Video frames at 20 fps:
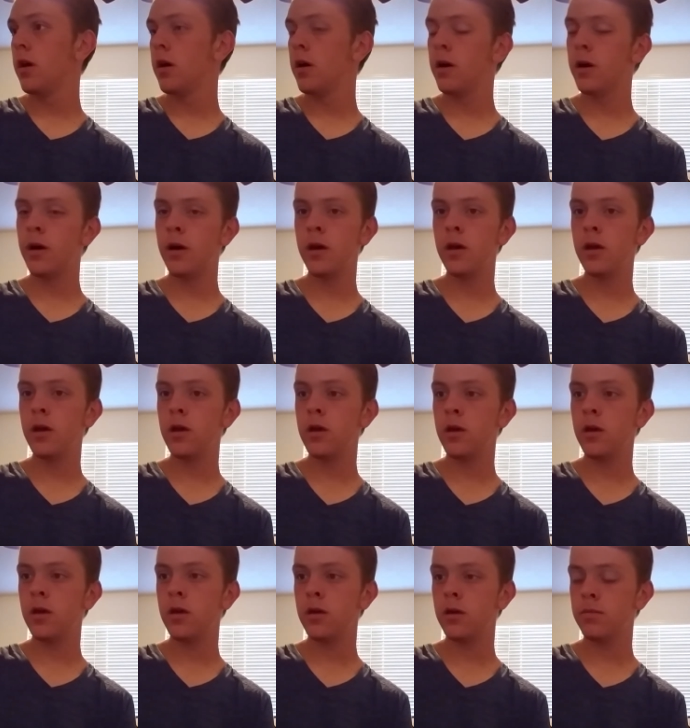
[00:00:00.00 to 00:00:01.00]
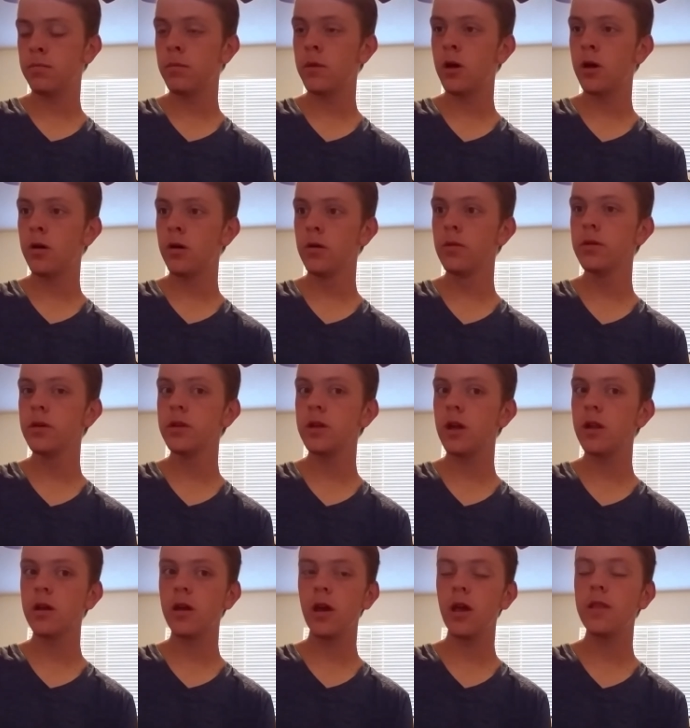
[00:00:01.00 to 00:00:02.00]
I not only
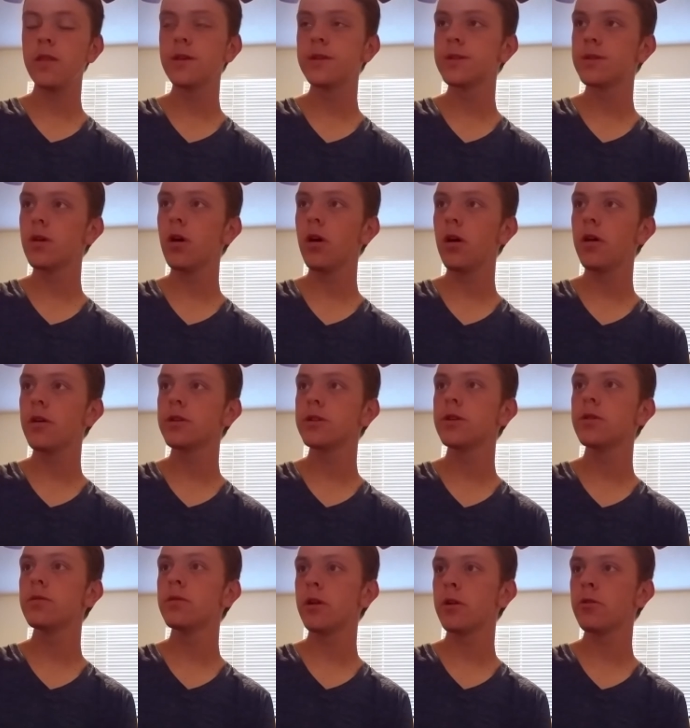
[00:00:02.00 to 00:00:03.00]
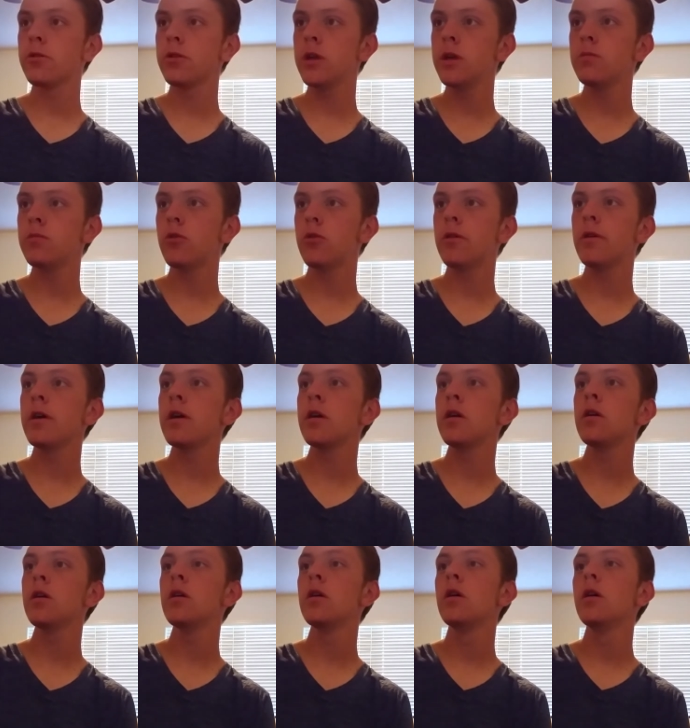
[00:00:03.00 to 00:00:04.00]
dedicate the song to Leonard
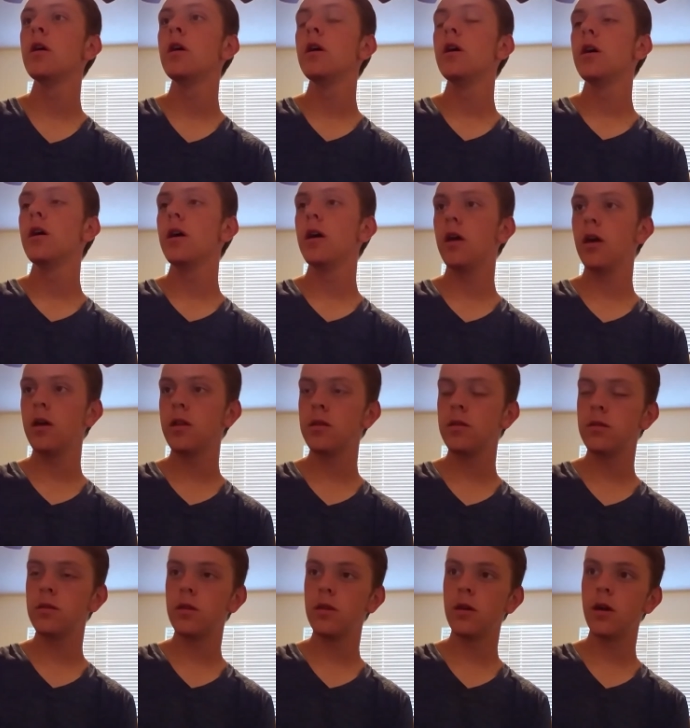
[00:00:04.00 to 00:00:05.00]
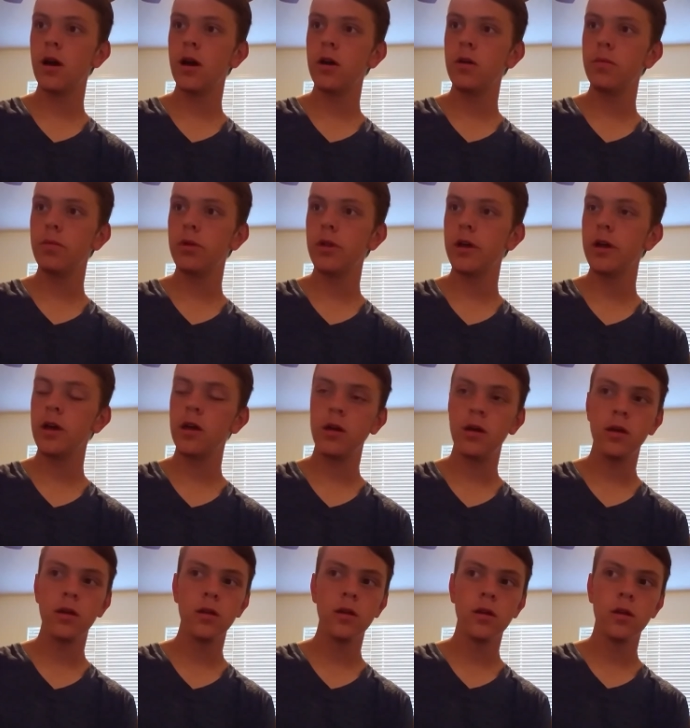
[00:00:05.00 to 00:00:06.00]
Nimoy and the guy who play
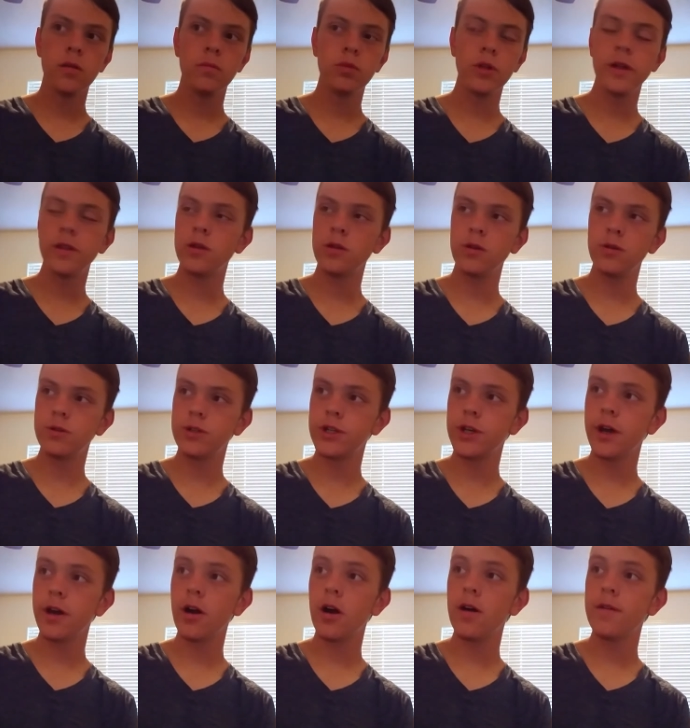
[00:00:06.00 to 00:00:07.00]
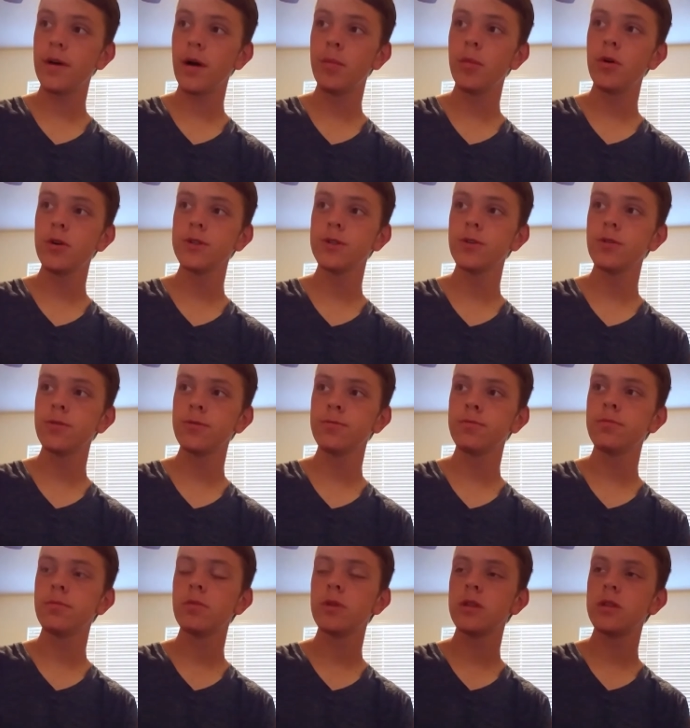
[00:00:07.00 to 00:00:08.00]
play the new Chekov, I'm also
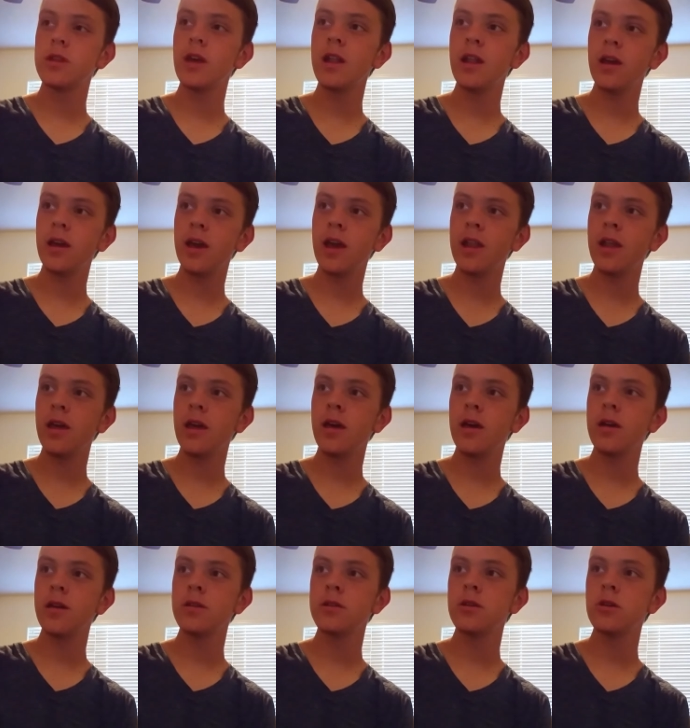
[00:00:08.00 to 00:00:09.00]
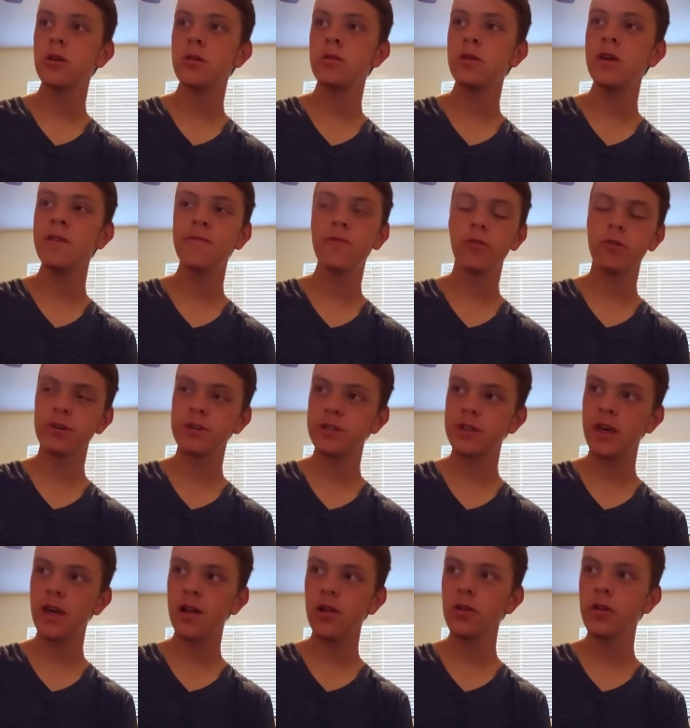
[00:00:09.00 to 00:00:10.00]
dedicating it to DeForest
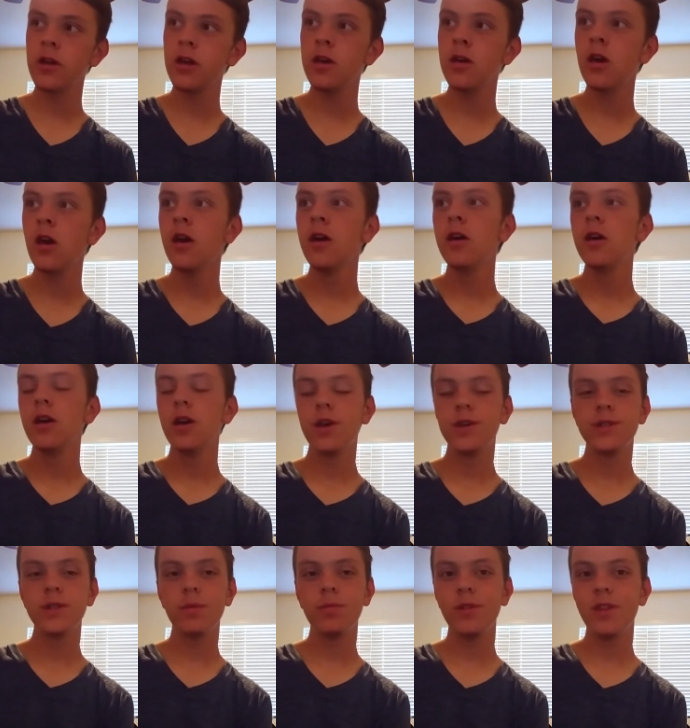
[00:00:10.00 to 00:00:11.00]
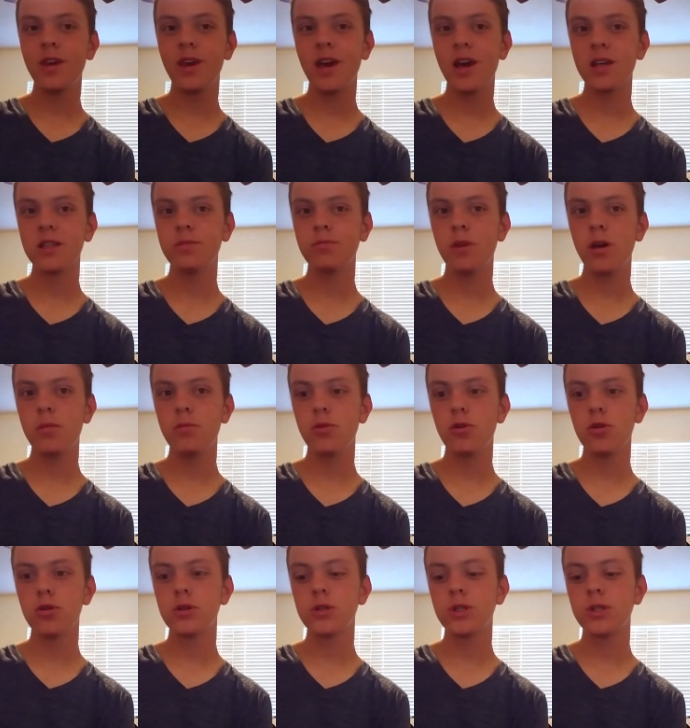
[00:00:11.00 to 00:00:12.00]
Kelley and some of the cast
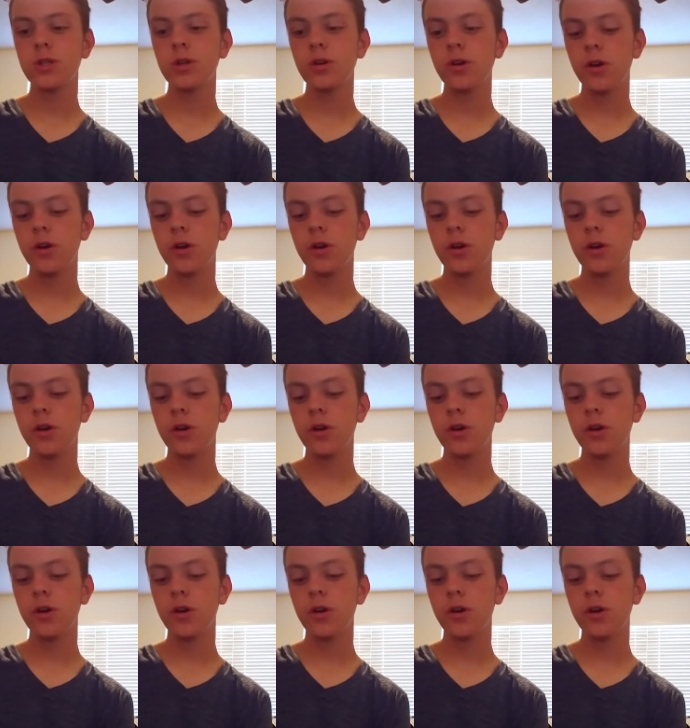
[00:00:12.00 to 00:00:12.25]
members